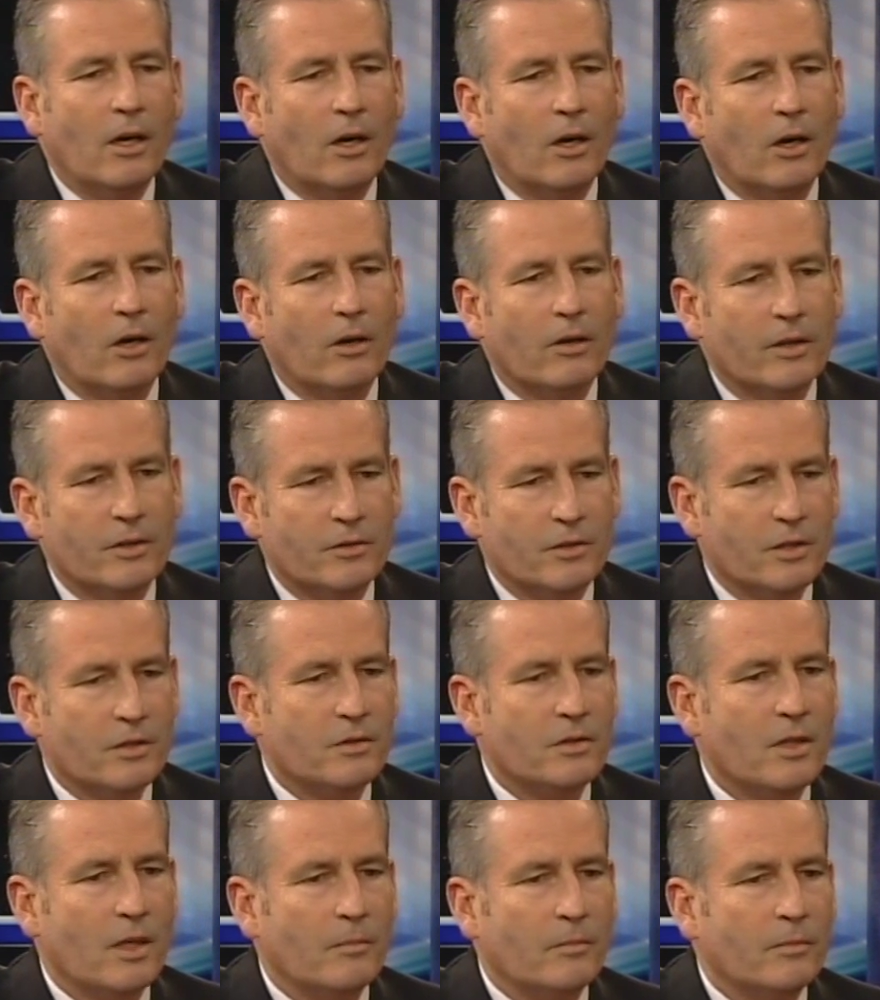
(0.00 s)
or it's
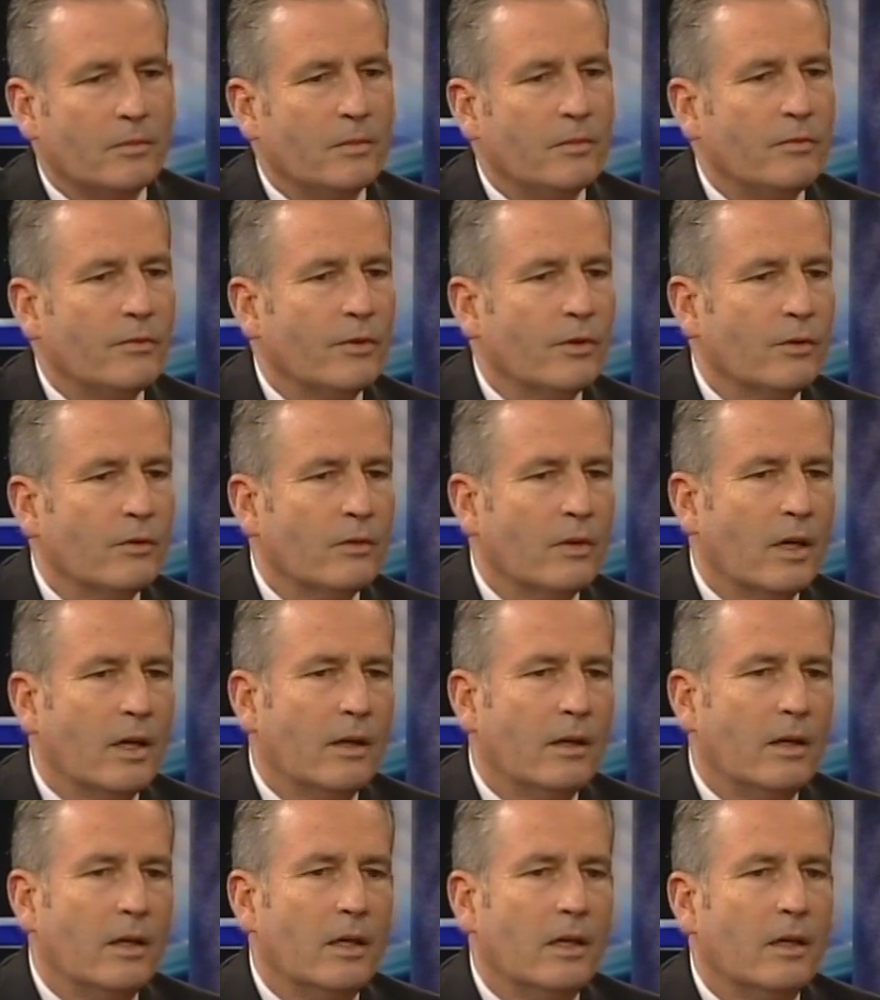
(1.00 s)
just something for
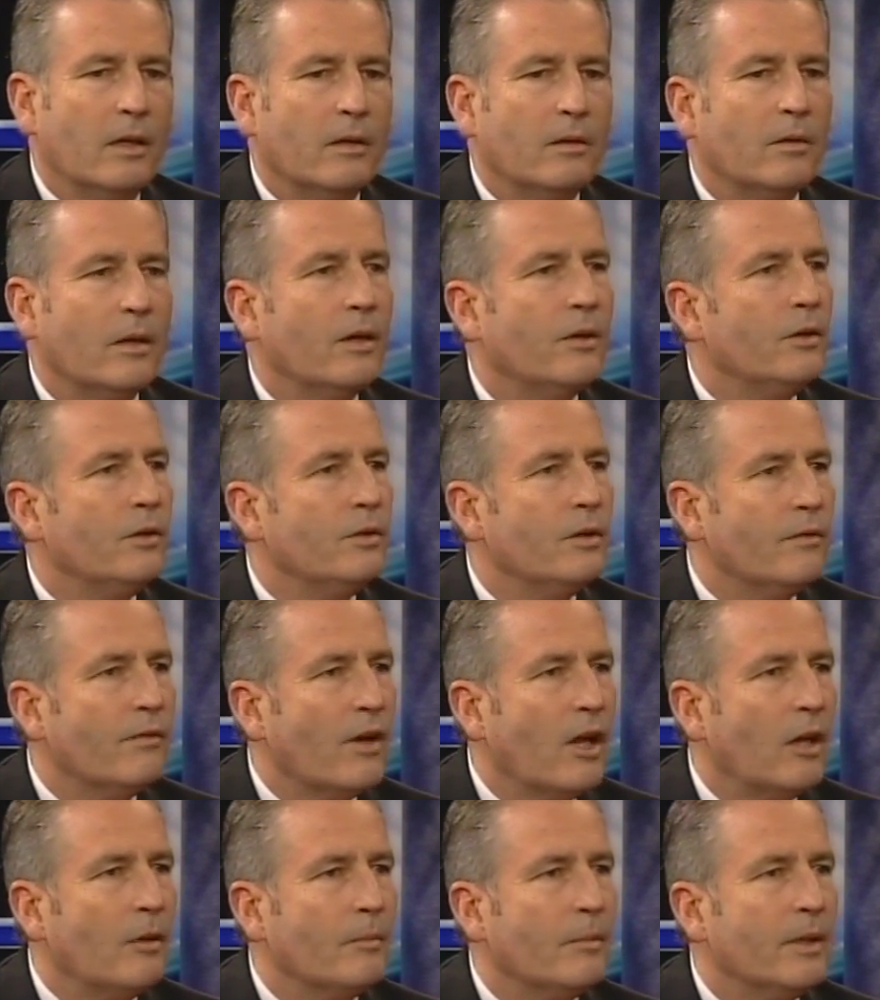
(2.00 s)
a new
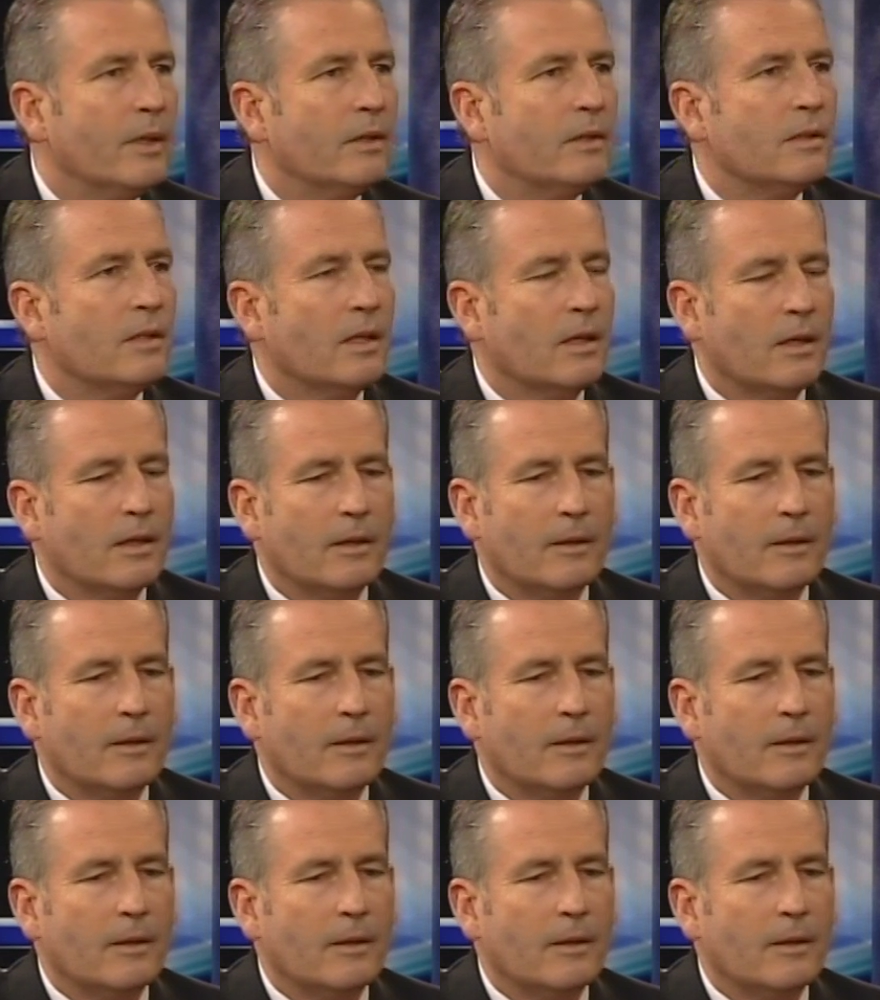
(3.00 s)
development.